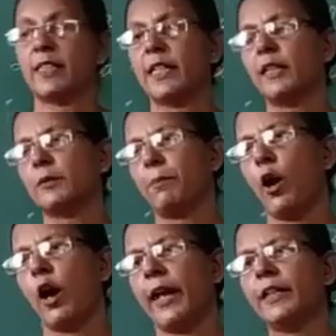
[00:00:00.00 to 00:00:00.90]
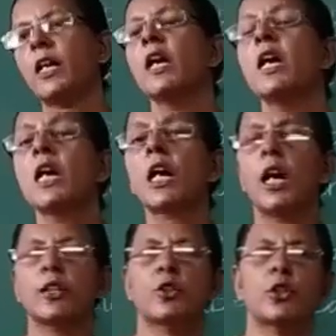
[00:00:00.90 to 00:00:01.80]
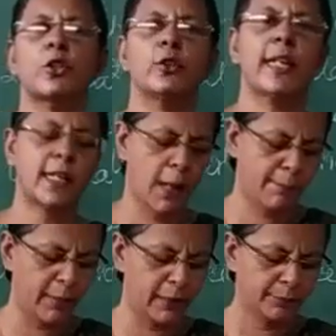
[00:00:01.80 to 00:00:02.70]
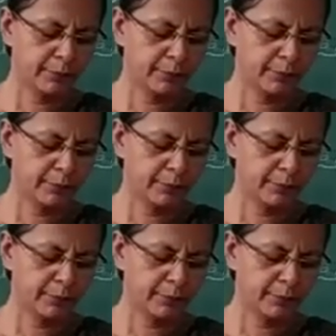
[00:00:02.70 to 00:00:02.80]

distinct points constitute a couple.